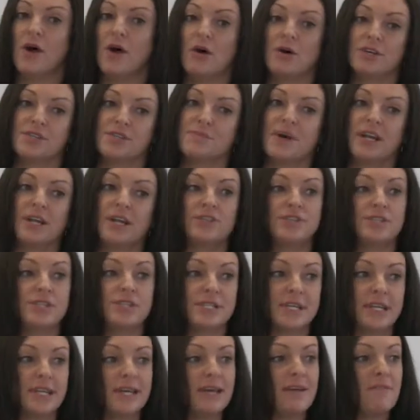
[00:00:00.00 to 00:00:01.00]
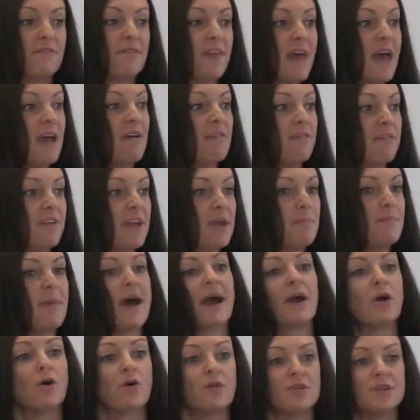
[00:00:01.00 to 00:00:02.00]
asked managers to give their
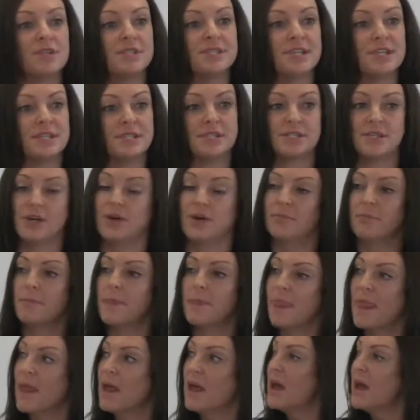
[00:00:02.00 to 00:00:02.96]
feedback on the system.